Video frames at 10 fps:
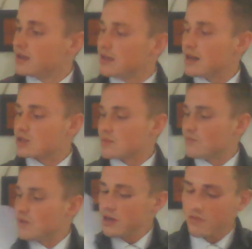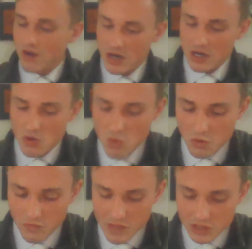Now, some very, very cool
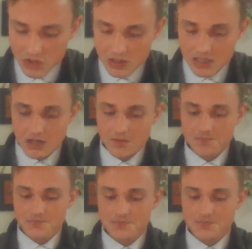features here